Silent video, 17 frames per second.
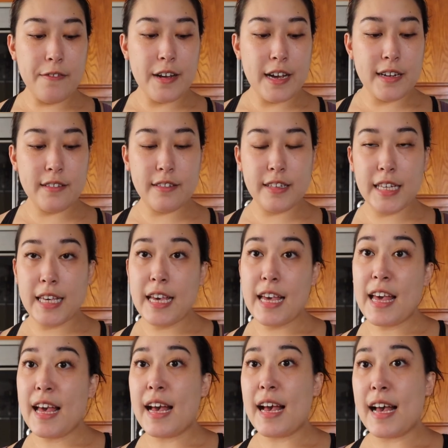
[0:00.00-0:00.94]
finally,
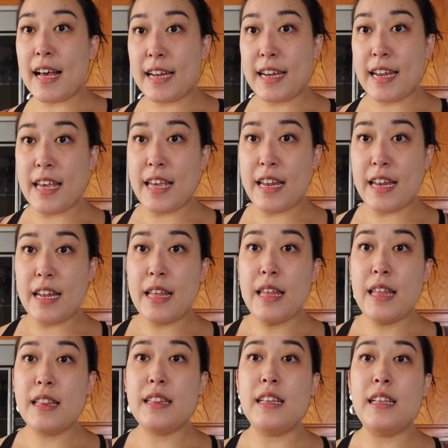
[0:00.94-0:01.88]
add in
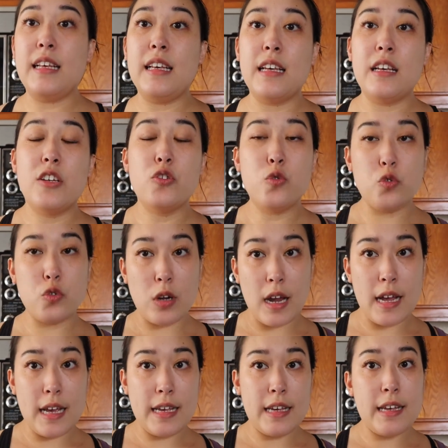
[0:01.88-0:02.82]
the
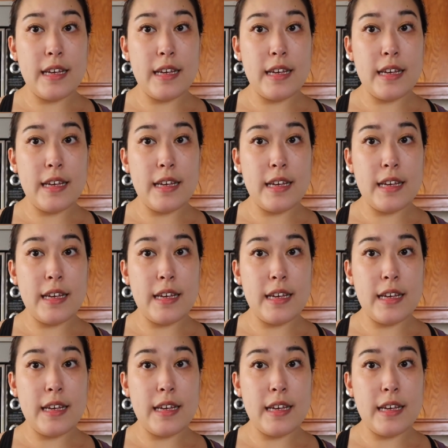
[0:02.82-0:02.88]
dry